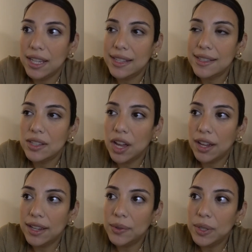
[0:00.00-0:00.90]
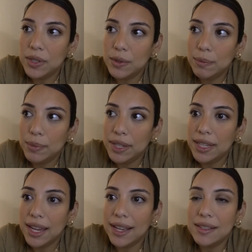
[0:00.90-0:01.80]
it's not going to
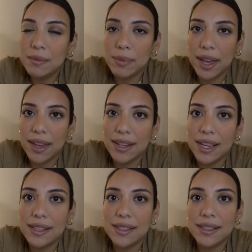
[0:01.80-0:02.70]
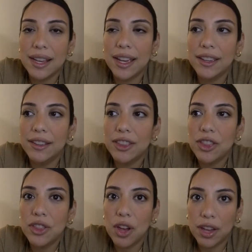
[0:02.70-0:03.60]
be as bad as I
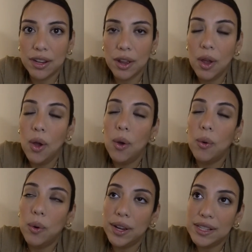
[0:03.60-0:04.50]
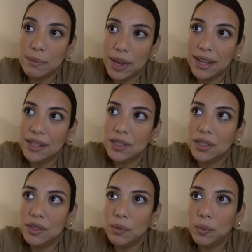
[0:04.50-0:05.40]
thought or as bad as
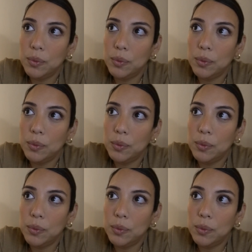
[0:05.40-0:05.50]
it,